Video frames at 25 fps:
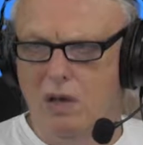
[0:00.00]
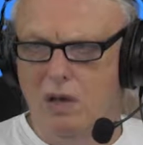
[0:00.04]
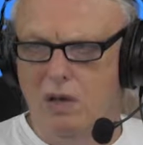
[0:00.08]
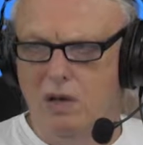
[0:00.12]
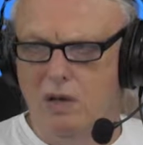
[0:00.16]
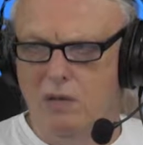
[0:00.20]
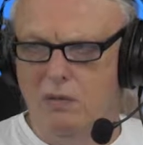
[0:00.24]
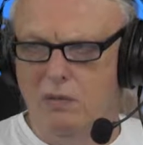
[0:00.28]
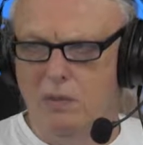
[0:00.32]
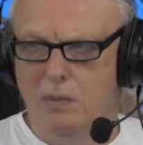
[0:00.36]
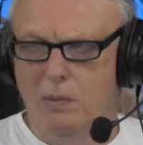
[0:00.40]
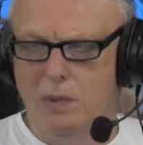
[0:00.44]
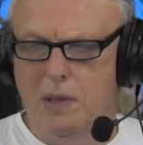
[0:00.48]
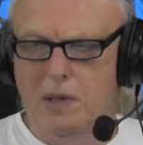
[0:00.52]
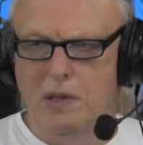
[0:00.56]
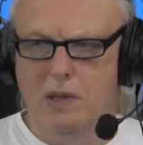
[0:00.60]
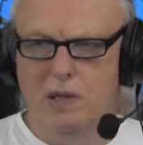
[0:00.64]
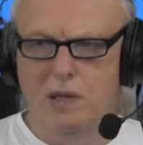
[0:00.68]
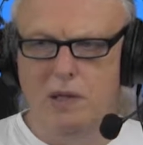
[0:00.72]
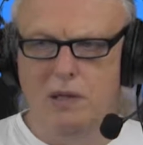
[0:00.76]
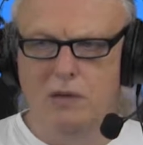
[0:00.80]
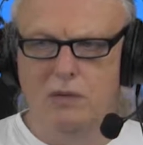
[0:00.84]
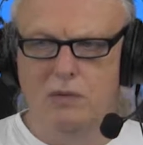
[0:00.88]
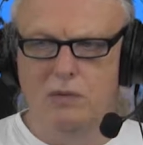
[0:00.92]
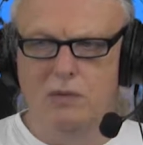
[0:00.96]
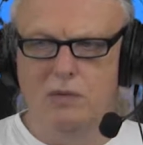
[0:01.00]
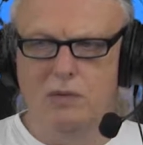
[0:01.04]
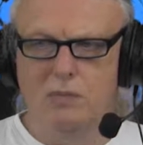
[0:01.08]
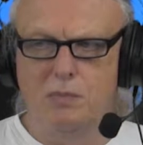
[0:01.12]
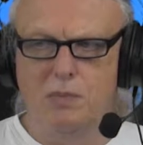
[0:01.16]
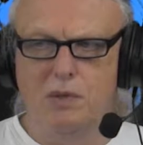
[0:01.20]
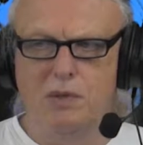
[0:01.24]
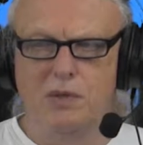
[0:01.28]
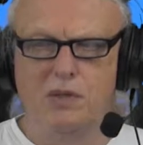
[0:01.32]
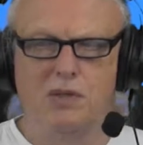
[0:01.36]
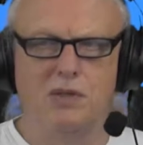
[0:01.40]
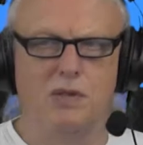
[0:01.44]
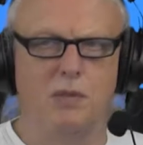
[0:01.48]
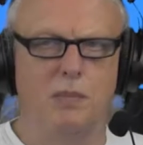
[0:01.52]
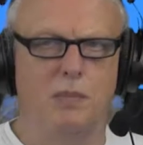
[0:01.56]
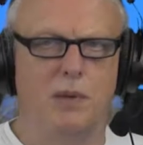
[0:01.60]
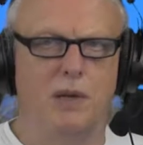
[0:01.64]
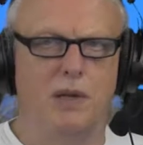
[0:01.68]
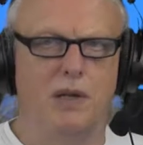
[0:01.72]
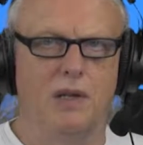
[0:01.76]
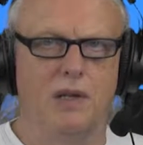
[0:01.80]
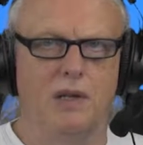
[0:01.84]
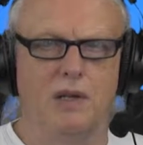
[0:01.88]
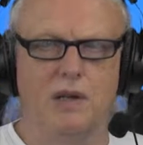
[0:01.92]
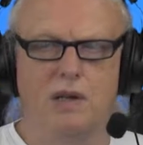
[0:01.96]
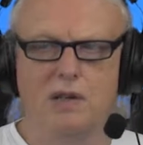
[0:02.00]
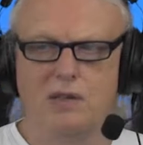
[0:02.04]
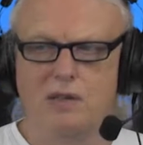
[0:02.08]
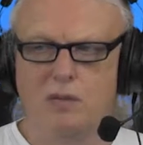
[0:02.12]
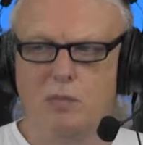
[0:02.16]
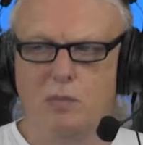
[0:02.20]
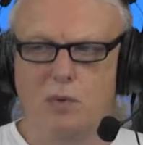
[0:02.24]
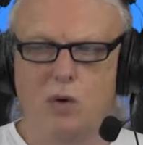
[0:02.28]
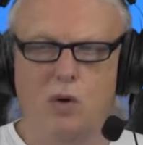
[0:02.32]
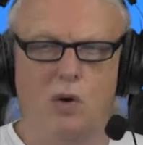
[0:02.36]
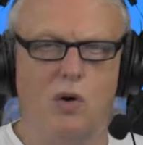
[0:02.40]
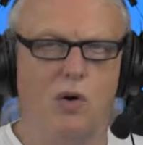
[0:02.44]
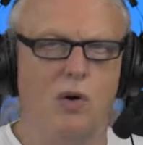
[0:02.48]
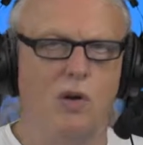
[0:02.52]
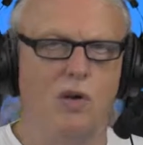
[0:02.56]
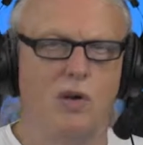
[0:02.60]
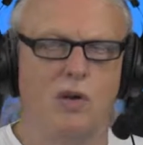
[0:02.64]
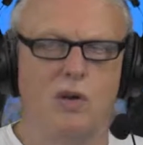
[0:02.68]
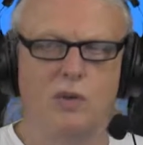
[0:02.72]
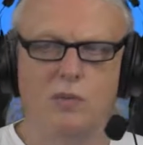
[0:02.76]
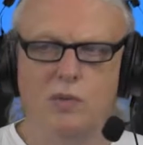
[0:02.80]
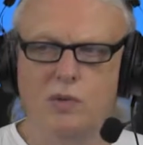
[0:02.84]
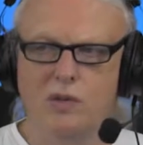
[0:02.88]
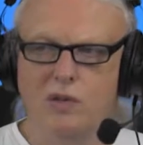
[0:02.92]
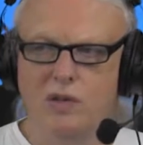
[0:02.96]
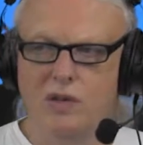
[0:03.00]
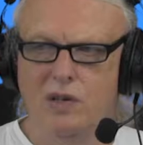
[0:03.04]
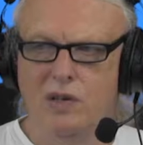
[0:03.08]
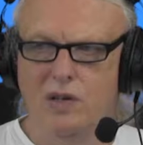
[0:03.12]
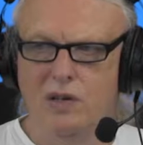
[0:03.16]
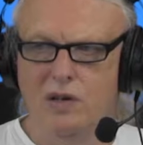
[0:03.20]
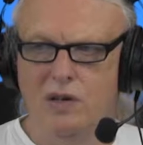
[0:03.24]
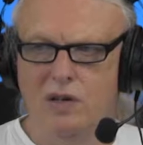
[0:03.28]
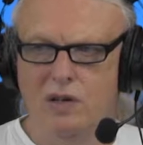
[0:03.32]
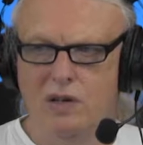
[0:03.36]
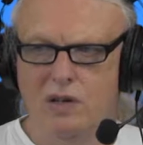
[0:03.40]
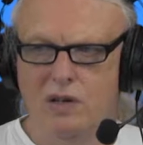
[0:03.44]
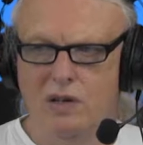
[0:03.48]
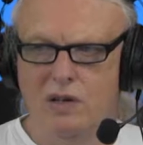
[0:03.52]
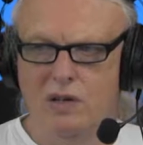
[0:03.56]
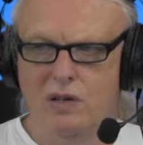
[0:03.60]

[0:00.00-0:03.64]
and everybody who is participating has a blog within there,